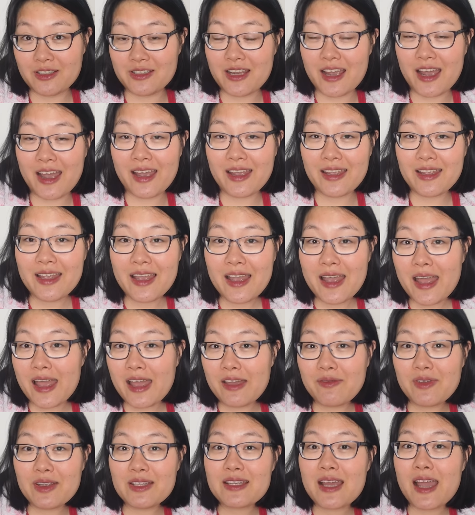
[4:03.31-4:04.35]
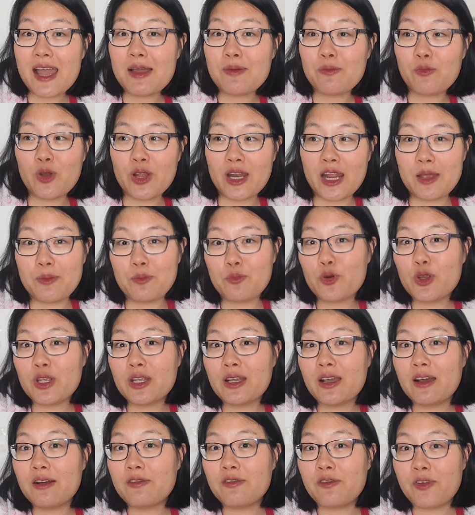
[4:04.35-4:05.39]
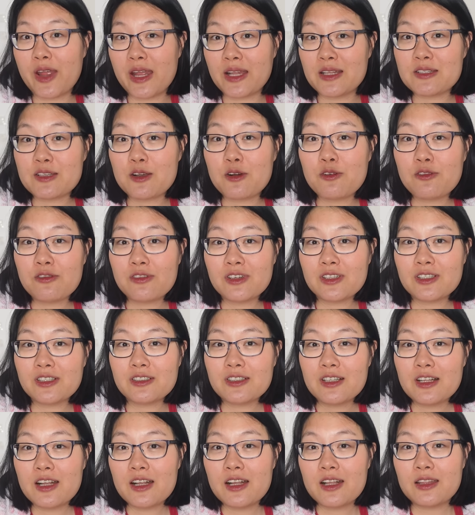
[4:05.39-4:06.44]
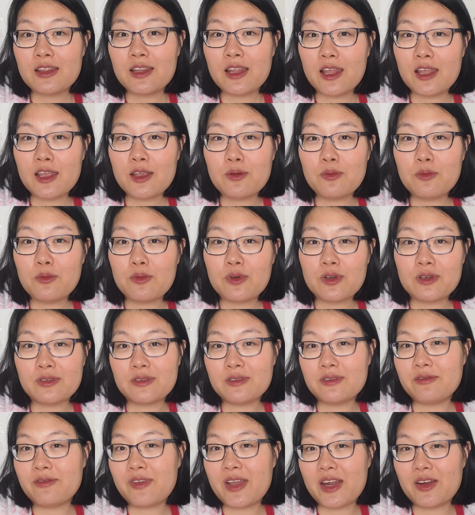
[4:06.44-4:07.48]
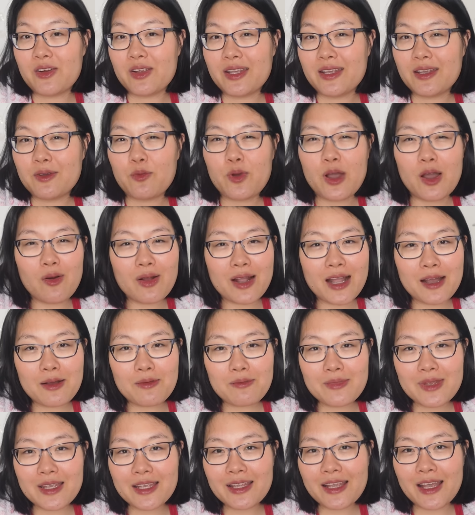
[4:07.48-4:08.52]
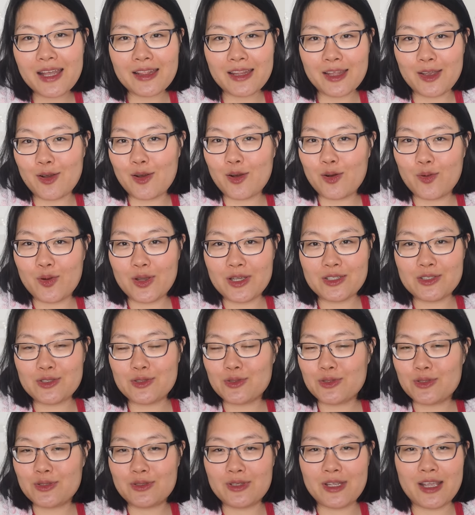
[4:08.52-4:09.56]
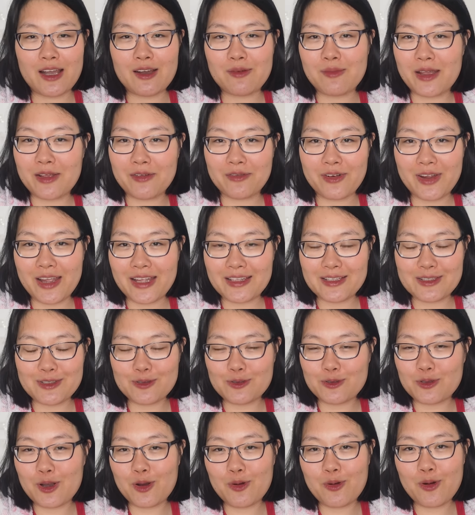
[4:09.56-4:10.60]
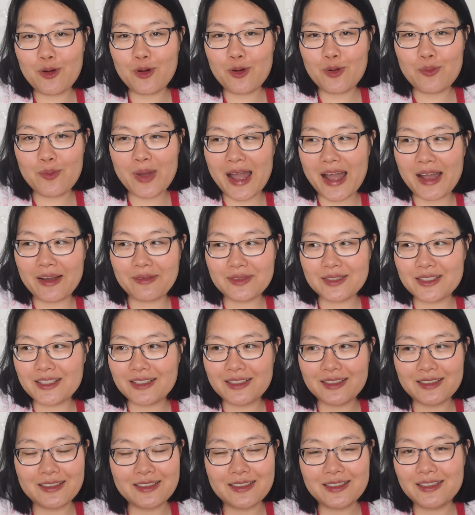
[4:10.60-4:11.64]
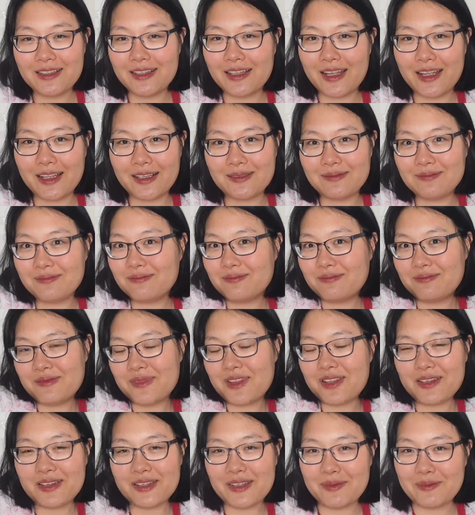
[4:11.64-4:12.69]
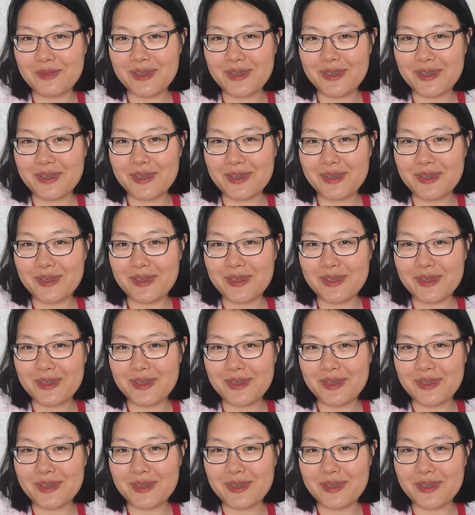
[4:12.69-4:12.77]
child. Every time when I bring a friend over, they weren't very welcoming and they always to tell my friends to go home after, like 30